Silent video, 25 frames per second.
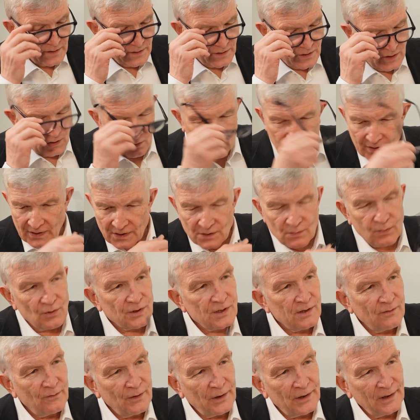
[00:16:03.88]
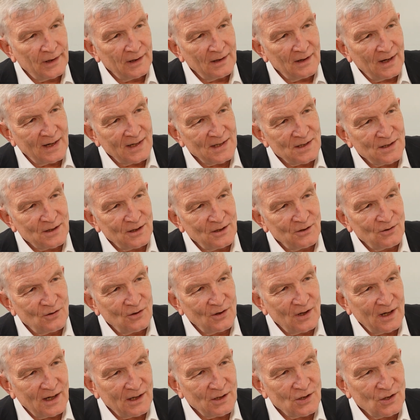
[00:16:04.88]
So this was a very nice
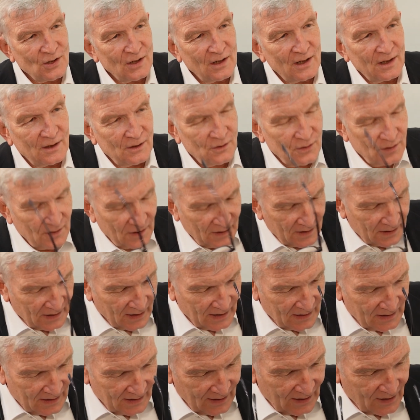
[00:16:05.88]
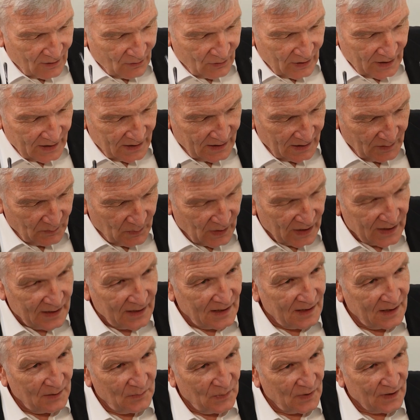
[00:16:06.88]
introduction into the technique, going deeper
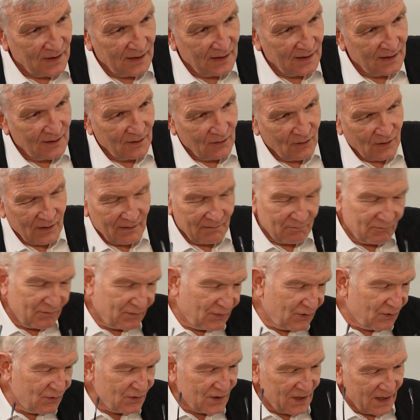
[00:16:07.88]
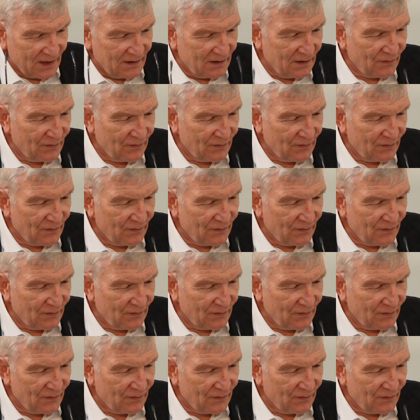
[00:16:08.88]
and deeper, or using